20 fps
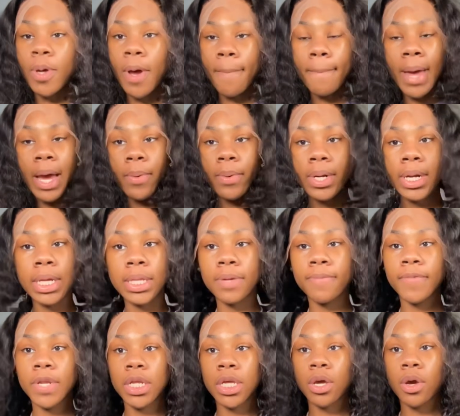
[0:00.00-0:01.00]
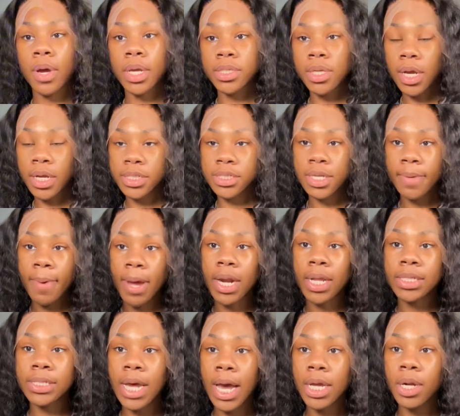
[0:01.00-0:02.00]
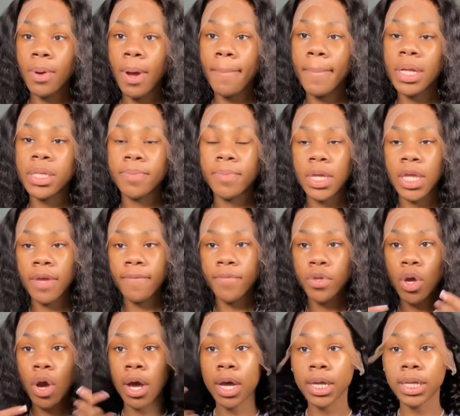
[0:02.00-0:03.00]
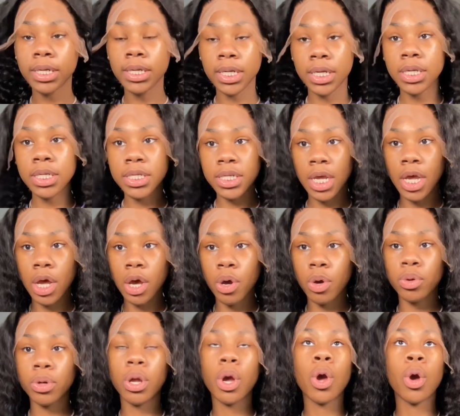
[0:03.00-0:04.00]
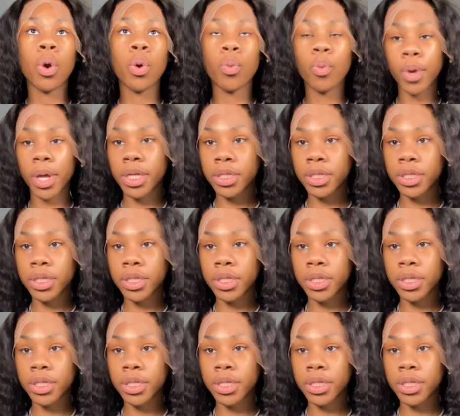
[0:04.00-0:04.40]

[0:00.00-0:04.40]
I'm back with another video. As y'all can see by the title, I'm about to be giving y'all a detailed wig